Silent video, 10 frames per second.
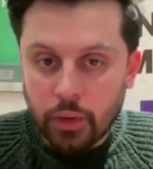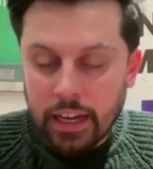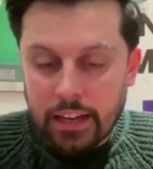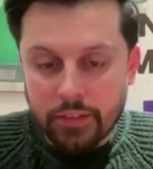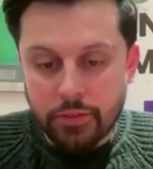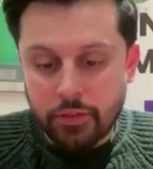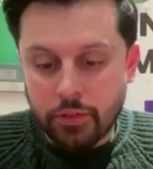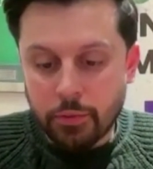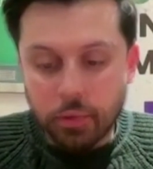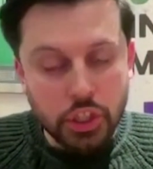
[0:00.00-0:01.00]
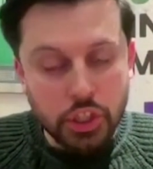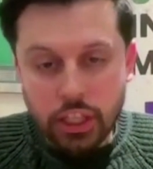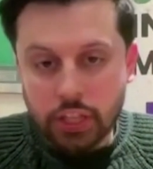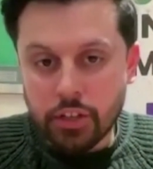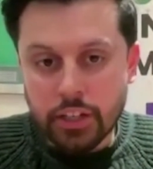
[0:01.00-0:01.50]
We have the
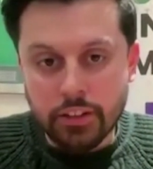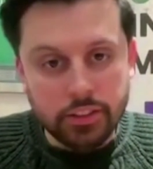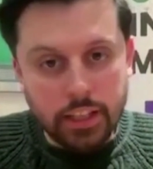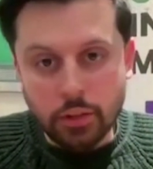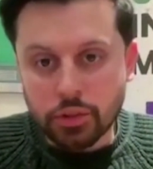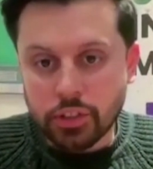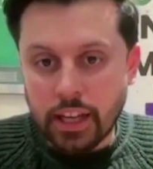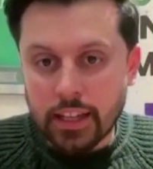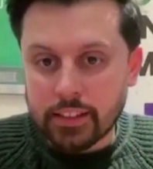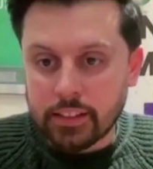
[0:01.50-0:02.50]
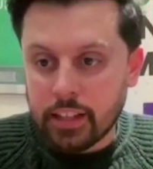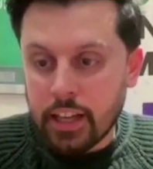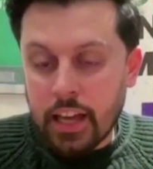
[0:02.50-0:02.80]
machinery, the skill sets,